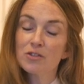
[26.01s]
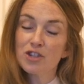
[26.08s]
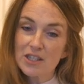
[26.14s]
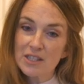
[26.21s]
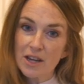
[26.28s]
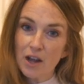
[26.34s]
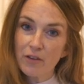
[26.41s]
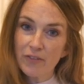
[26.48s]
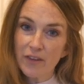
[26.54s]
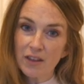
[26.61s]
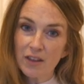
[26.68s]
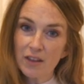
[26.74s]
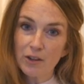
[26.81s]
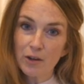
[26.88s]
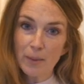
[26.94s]
just now
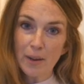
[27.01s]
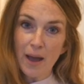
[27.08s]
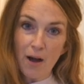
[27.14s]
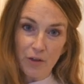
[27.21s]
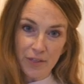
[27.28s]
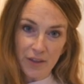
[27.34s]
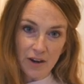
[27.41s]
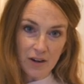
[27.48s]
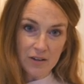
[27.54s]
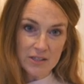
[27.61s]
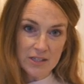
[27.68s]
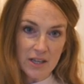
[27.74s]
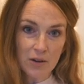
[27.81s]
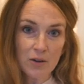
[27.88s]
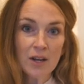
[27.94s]
feeling a little bit healthier.
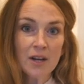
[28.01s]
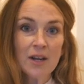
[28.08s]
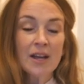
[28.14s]
So